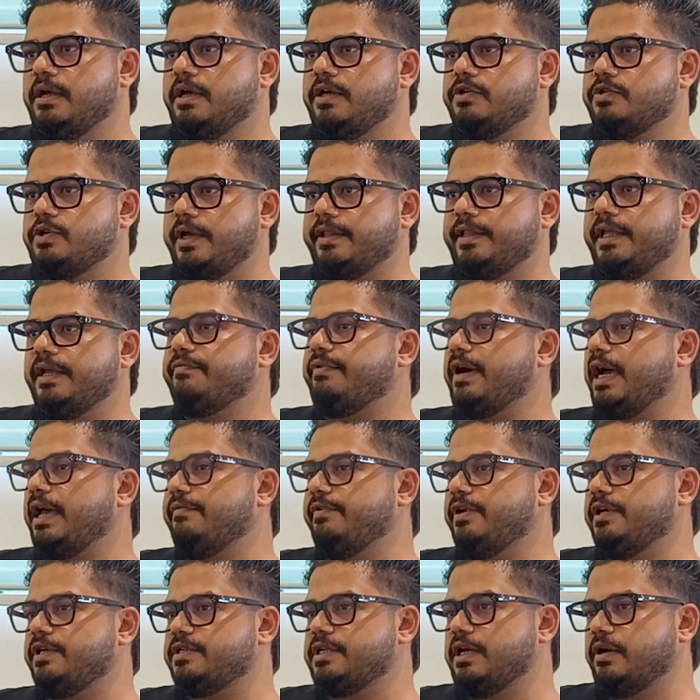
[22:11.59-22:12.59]
So I think 5
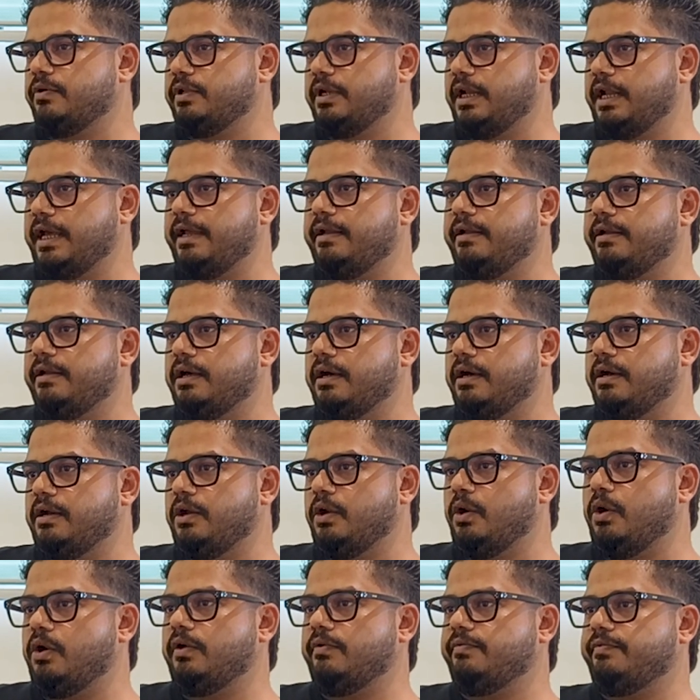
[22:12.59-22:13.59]
years down the line, a
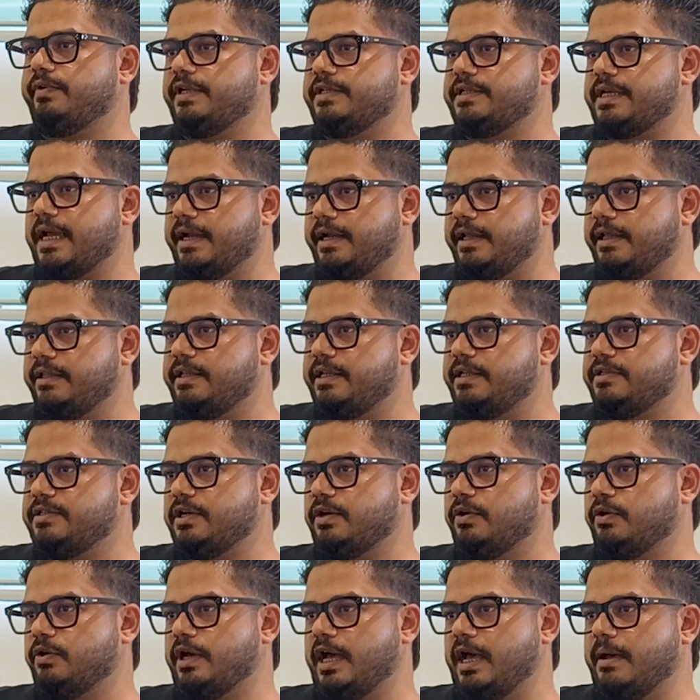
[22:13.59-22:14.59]
lot of exciting things are
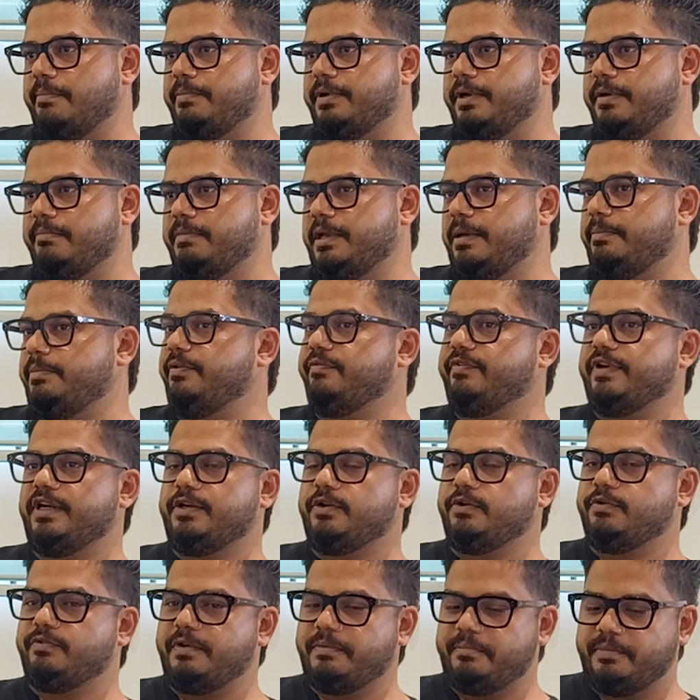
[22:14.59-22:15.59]
going to happen. Maybe we'll
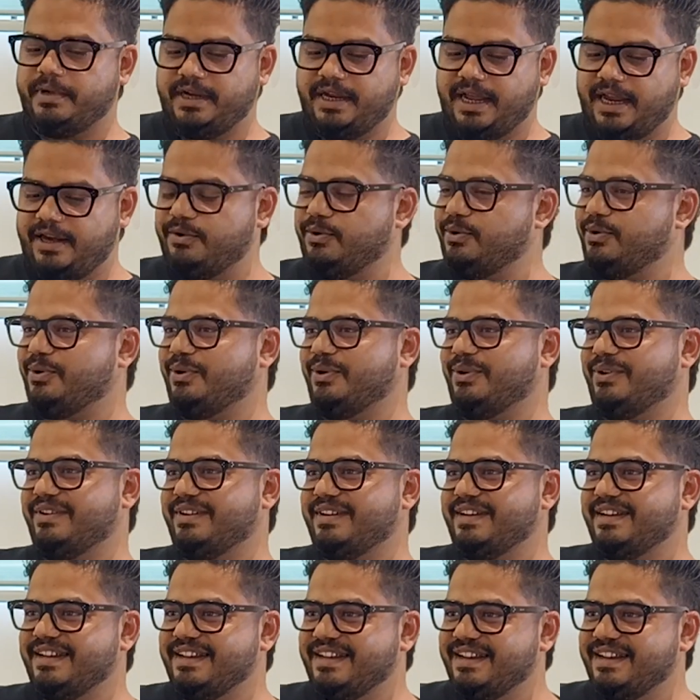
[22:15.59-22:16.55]
do women. I don't know.